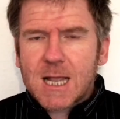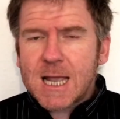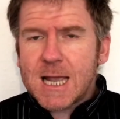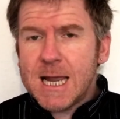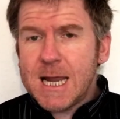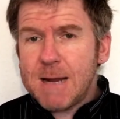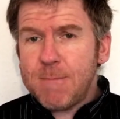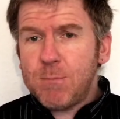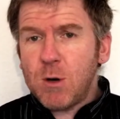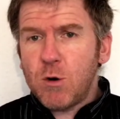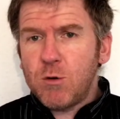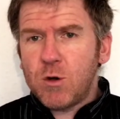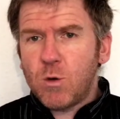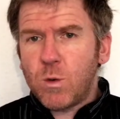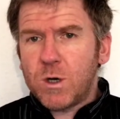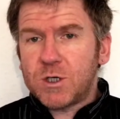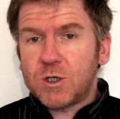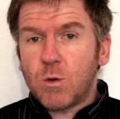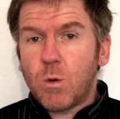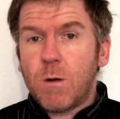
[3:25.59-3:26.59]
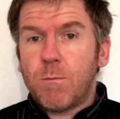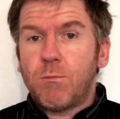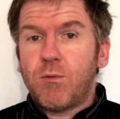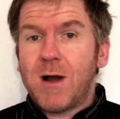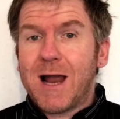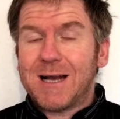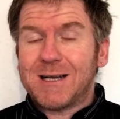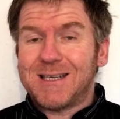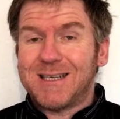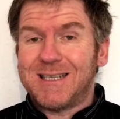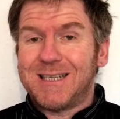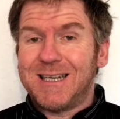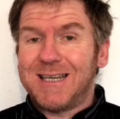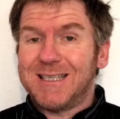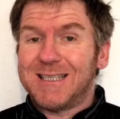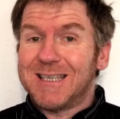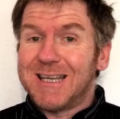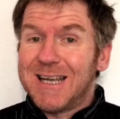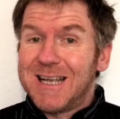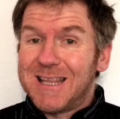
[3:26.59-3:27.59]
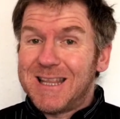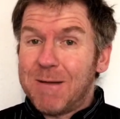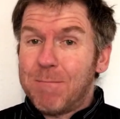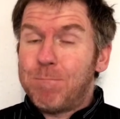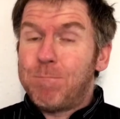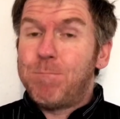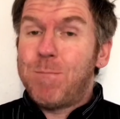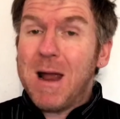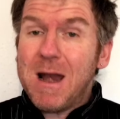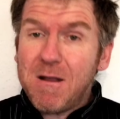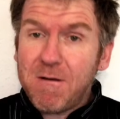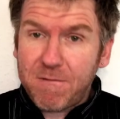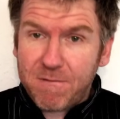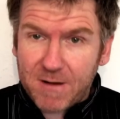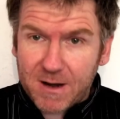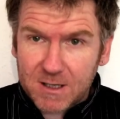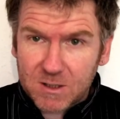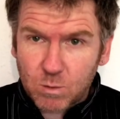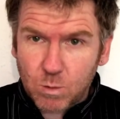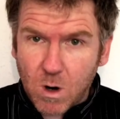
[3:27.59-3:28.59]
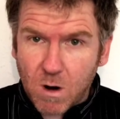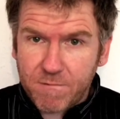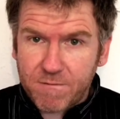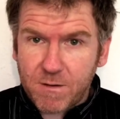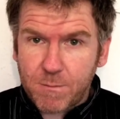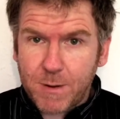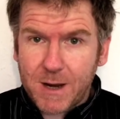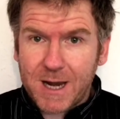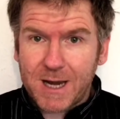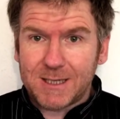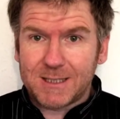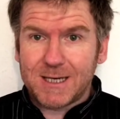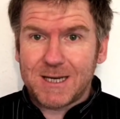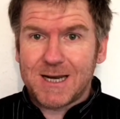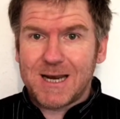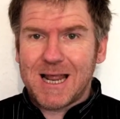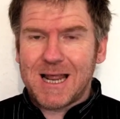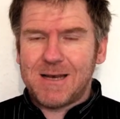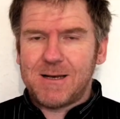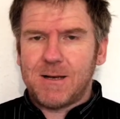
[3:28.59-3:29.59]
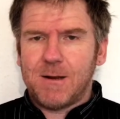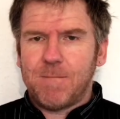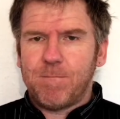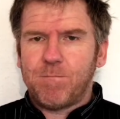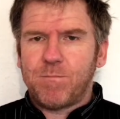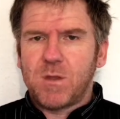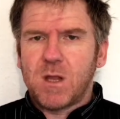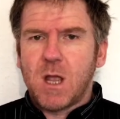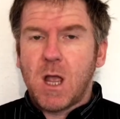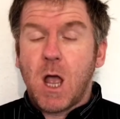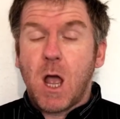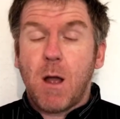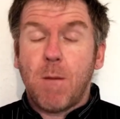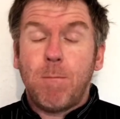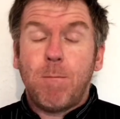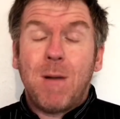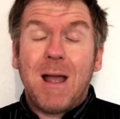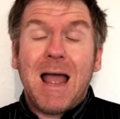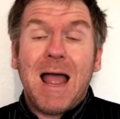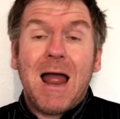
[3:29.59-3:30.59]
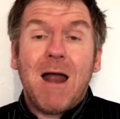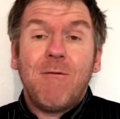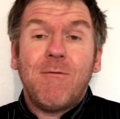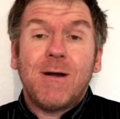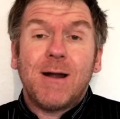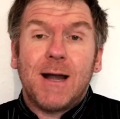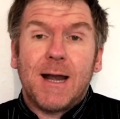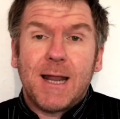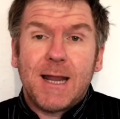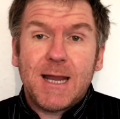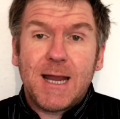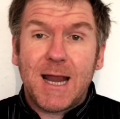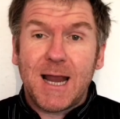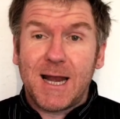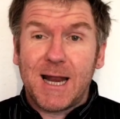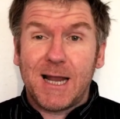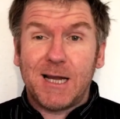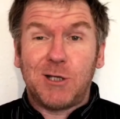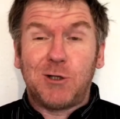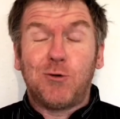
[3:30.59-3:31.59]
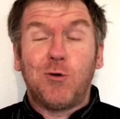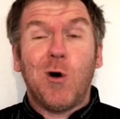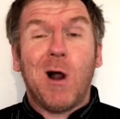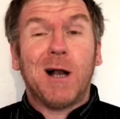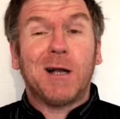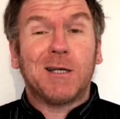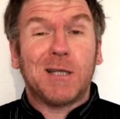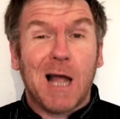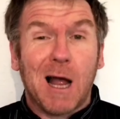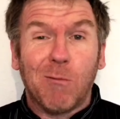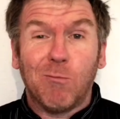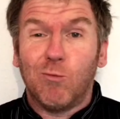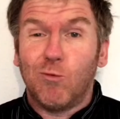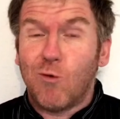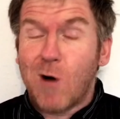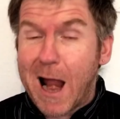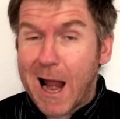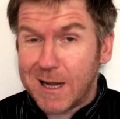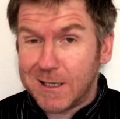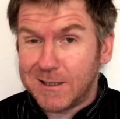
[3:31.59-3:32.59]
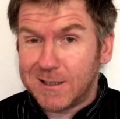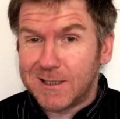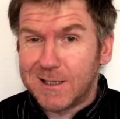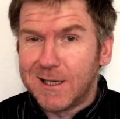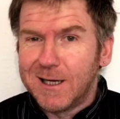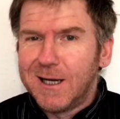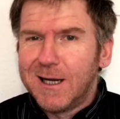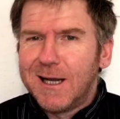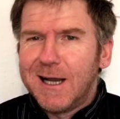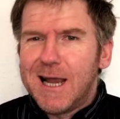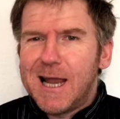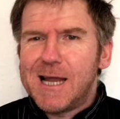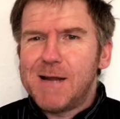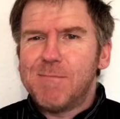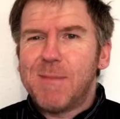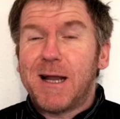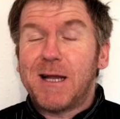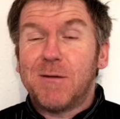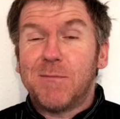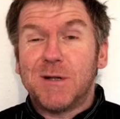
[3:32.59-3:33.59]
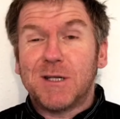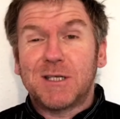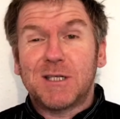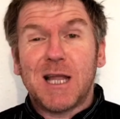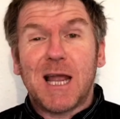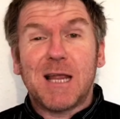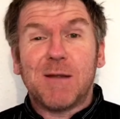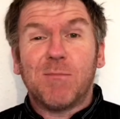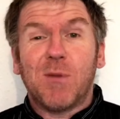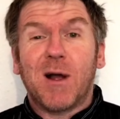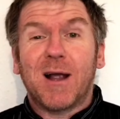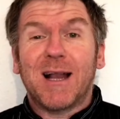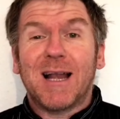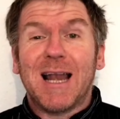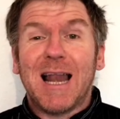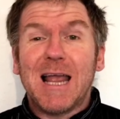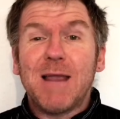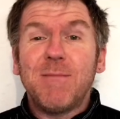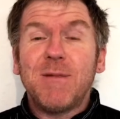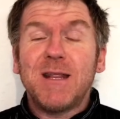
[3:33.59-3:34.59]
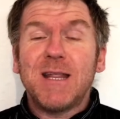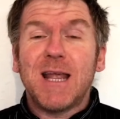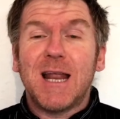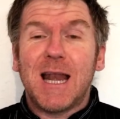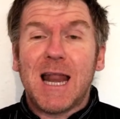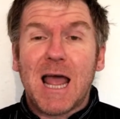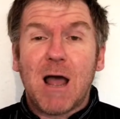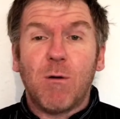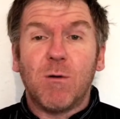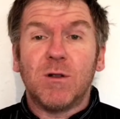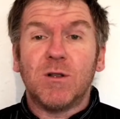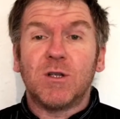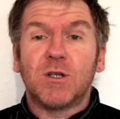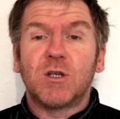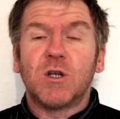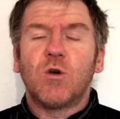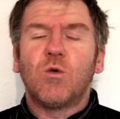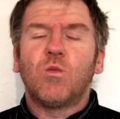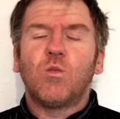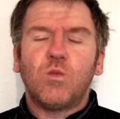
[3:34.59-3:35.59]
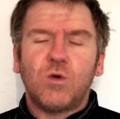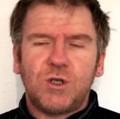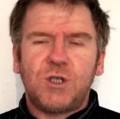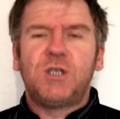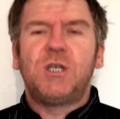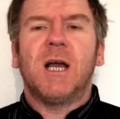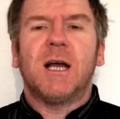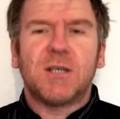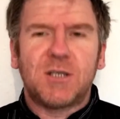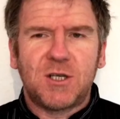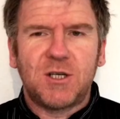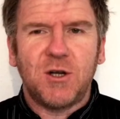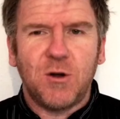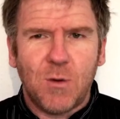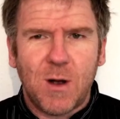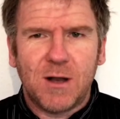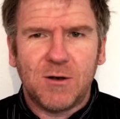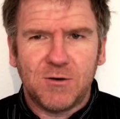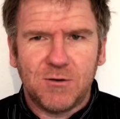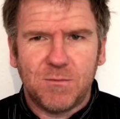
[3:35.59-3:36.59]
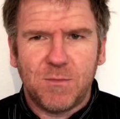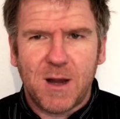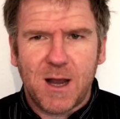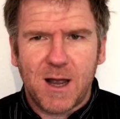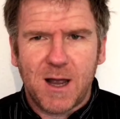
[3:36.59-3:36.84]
He blew the whistle on practices that benefits wealthy peers in London. Apparently, in a drugged up rant, he made a mistake by claiming the allowance was just £200.